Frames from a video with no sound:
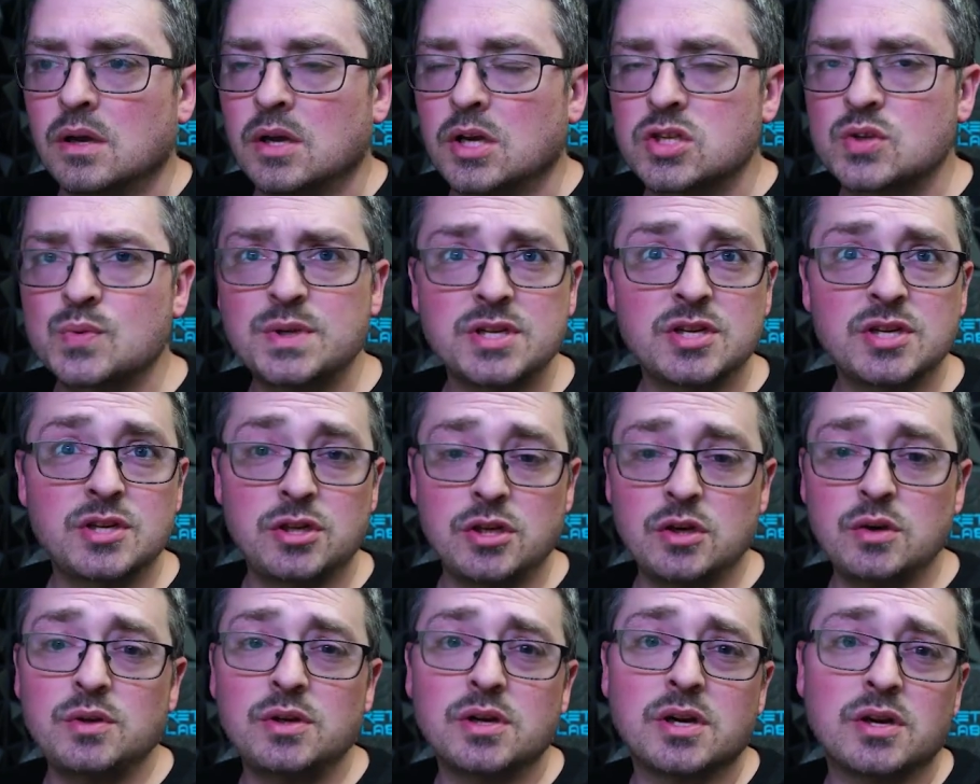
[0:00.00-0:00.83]
So what you can
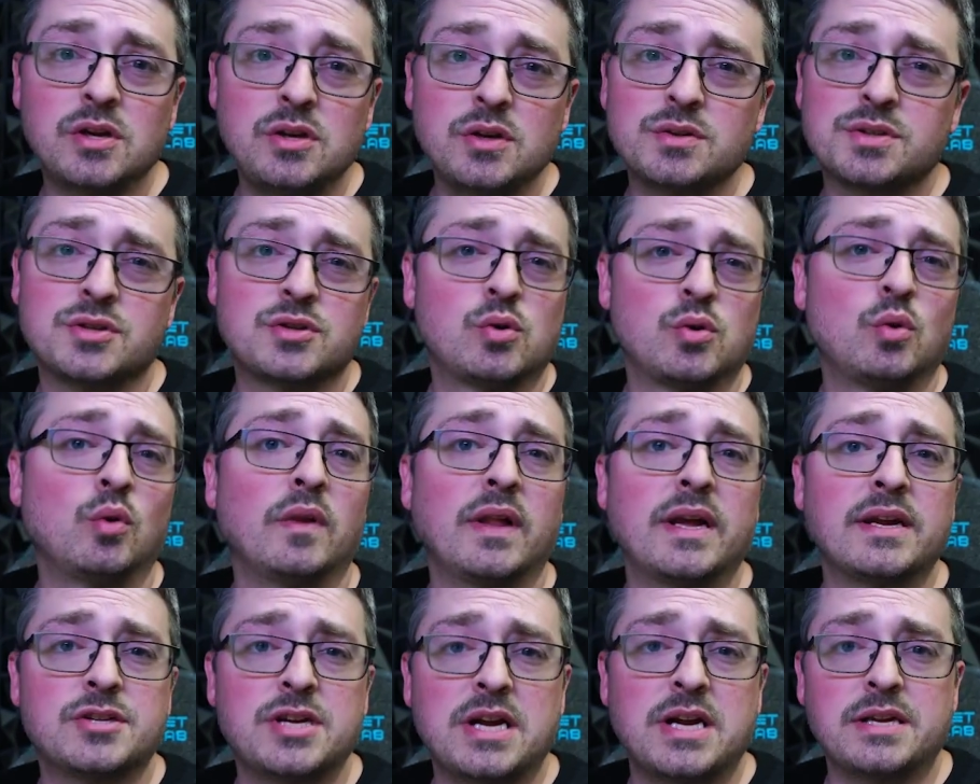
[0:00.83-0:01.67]
do, you can use a tool
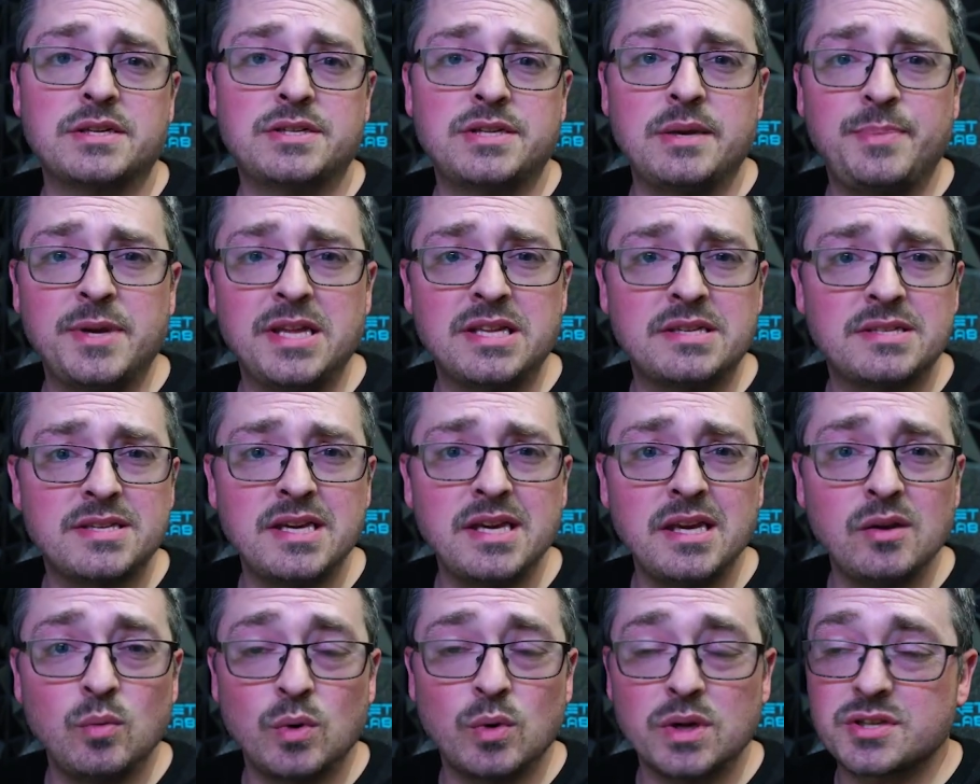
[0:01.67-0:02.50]
like
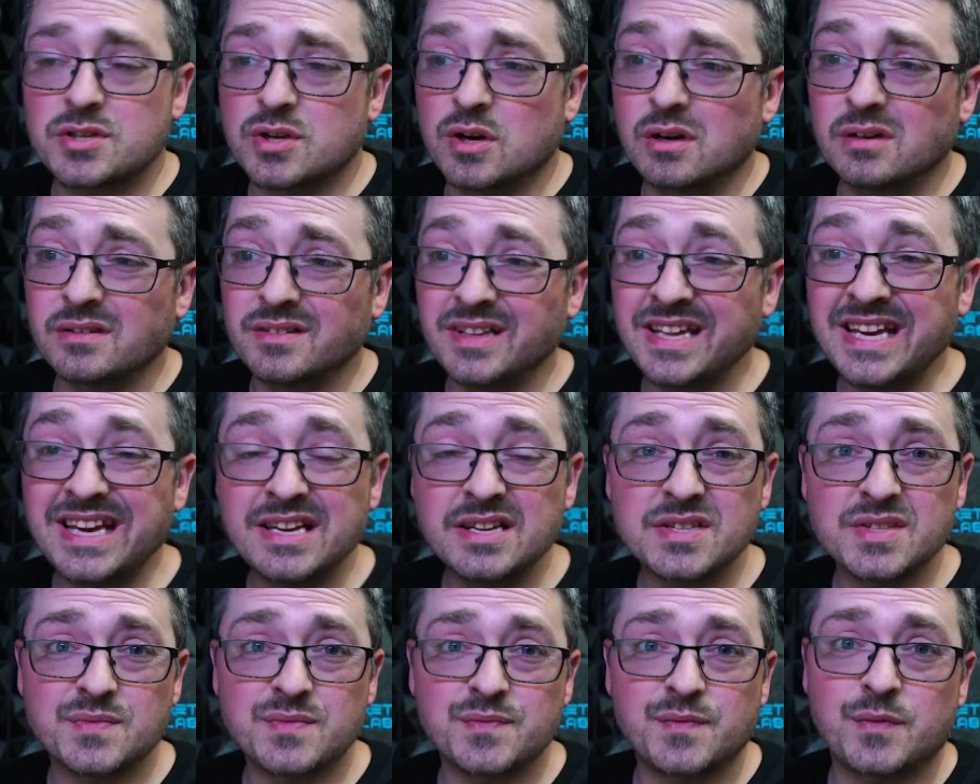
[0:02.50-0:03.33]
ChatGPT, which currently
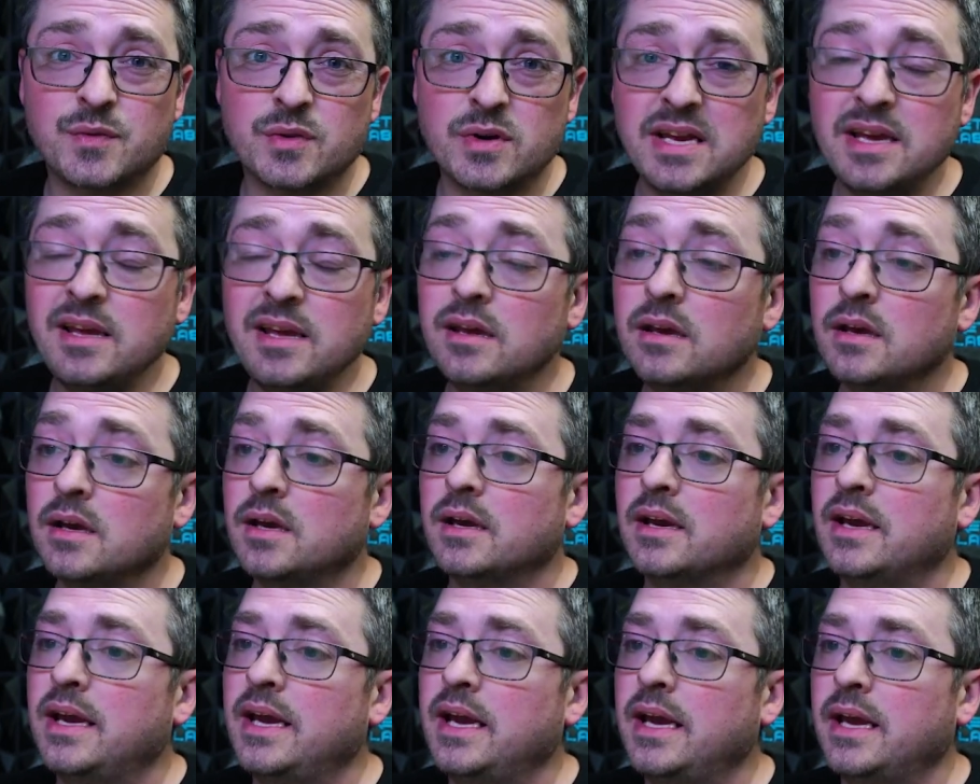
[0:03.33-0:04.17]
is free,
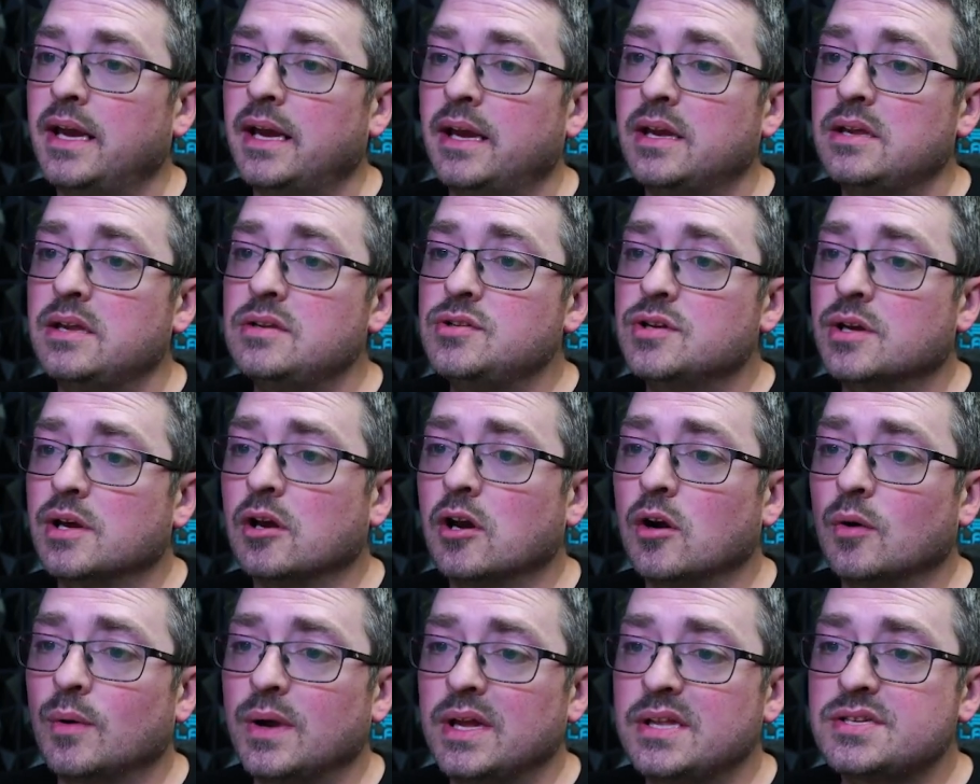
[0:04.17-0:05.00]
and you can
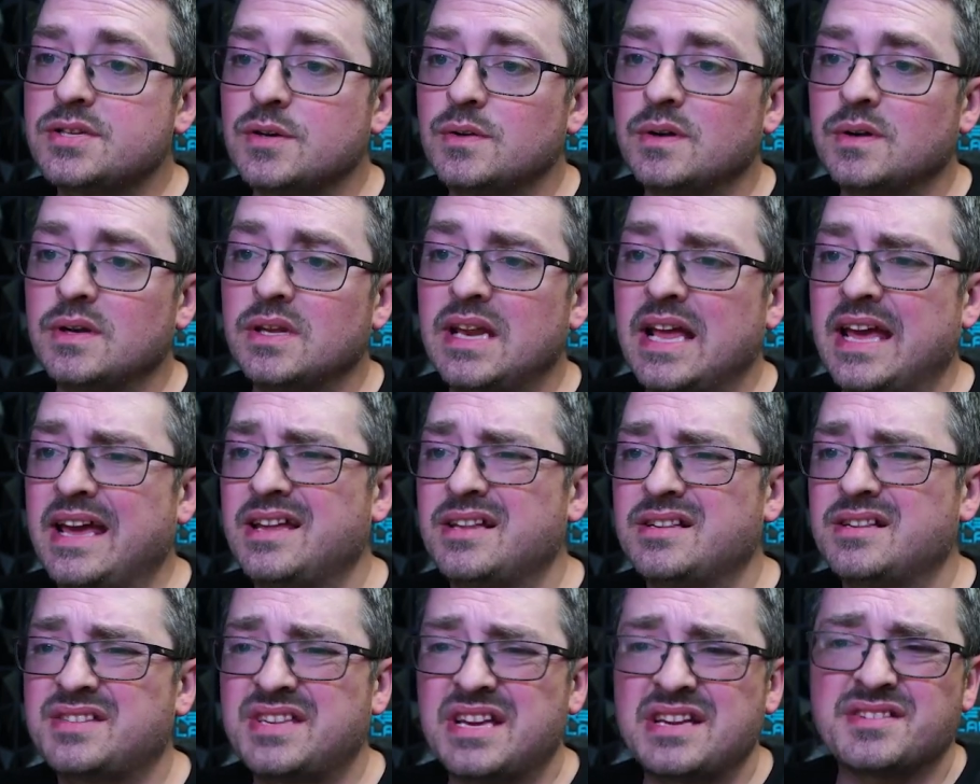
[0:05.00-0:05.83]
go into it
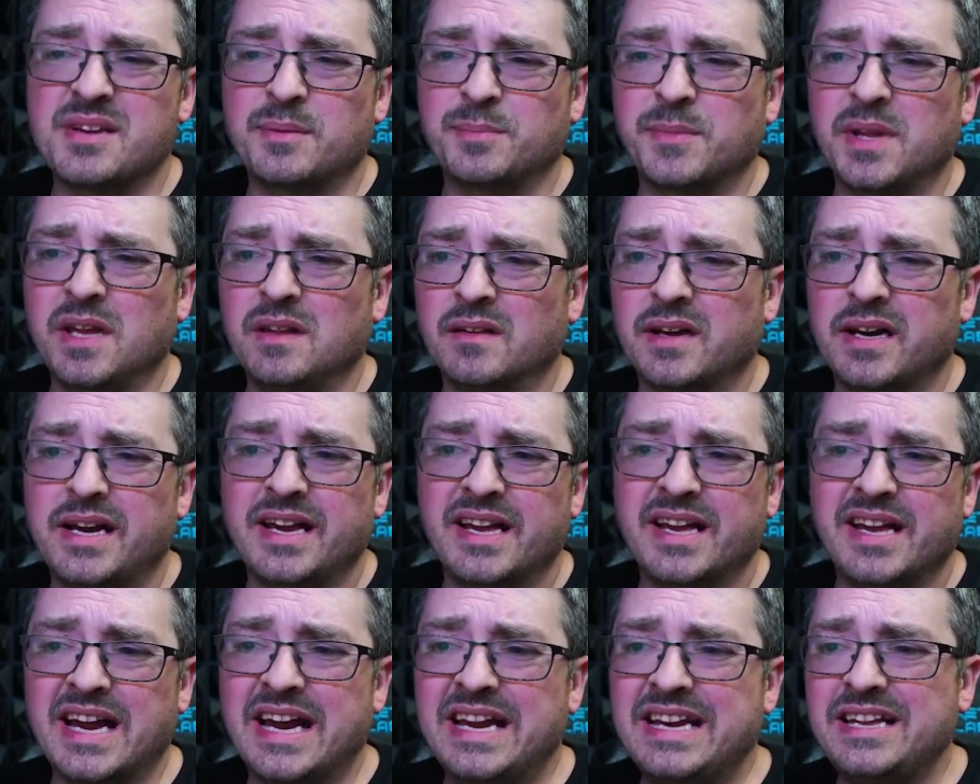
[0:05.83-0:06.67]
and say something
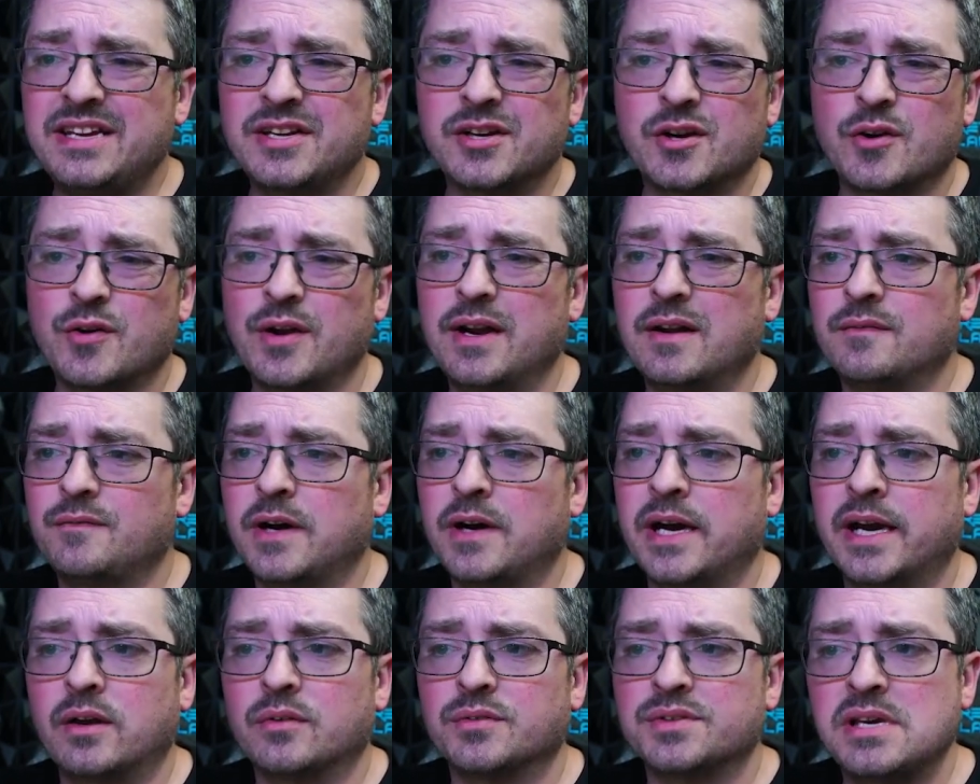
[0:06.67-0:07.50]
like, I need to create a
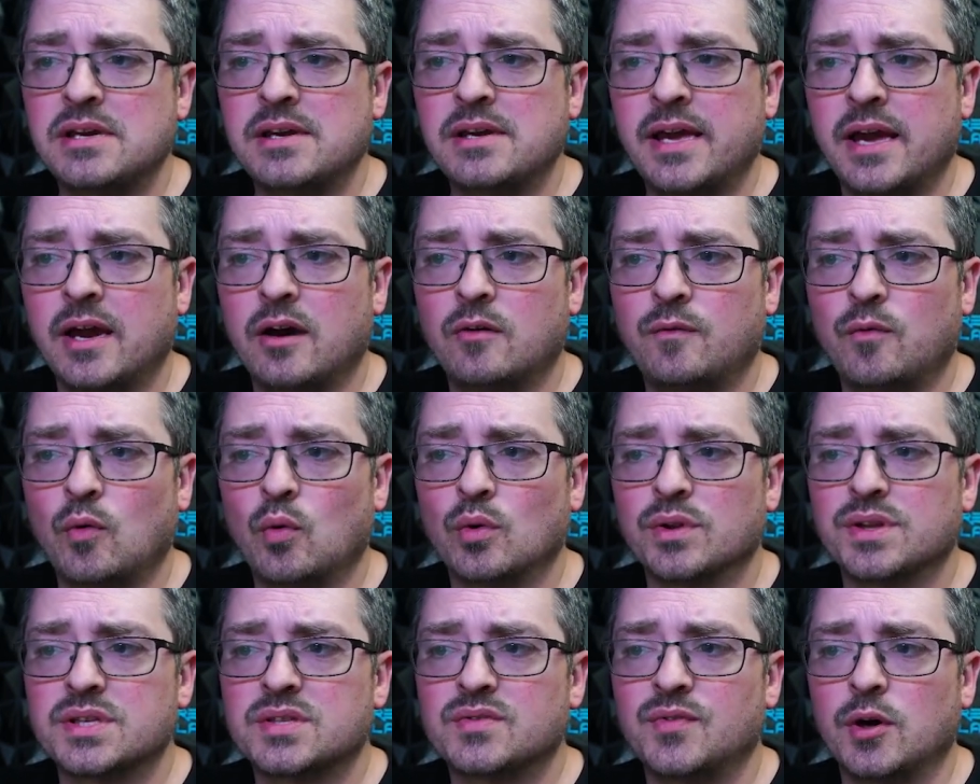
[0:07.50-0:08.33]
vinyl decal for
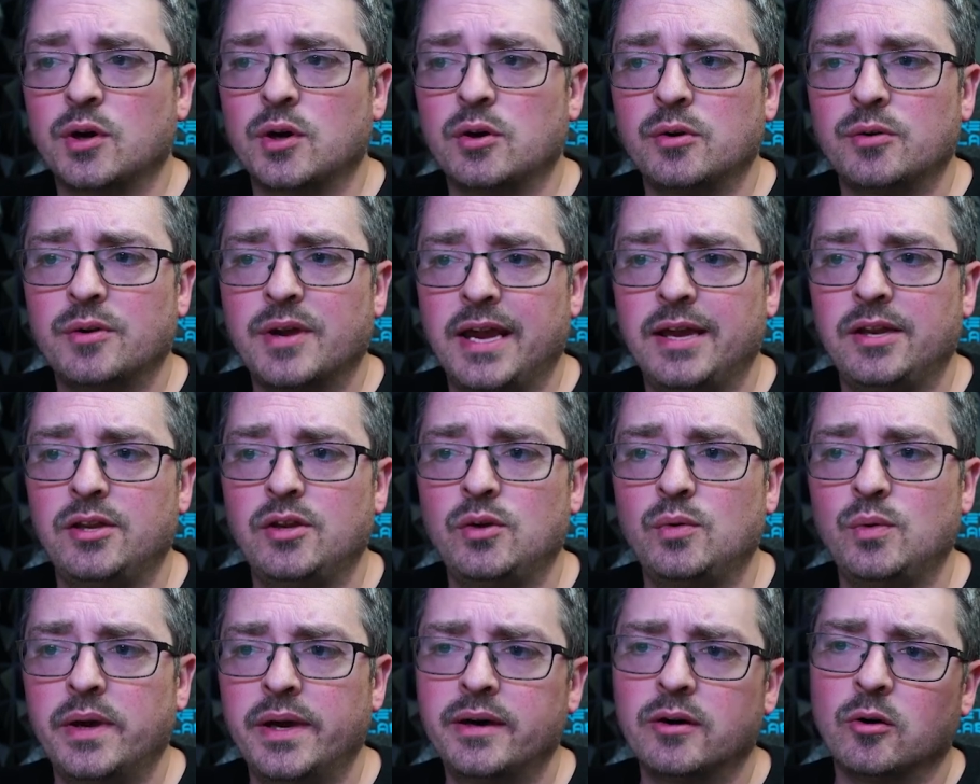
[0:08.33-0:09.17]
this photo, can
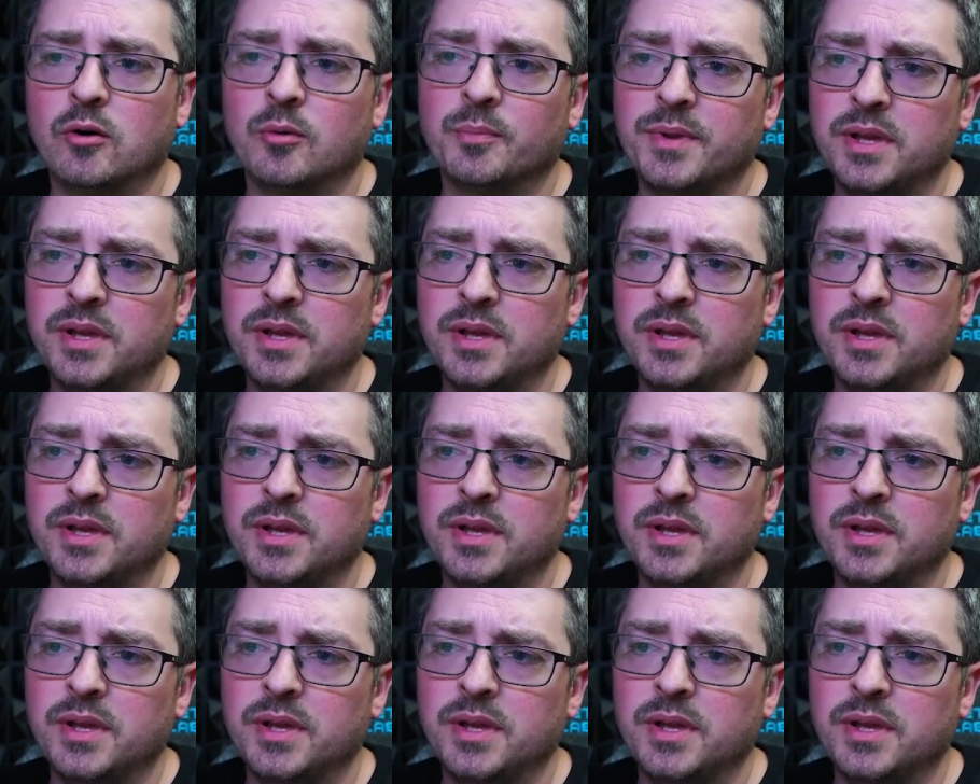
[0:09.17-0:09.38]
you help?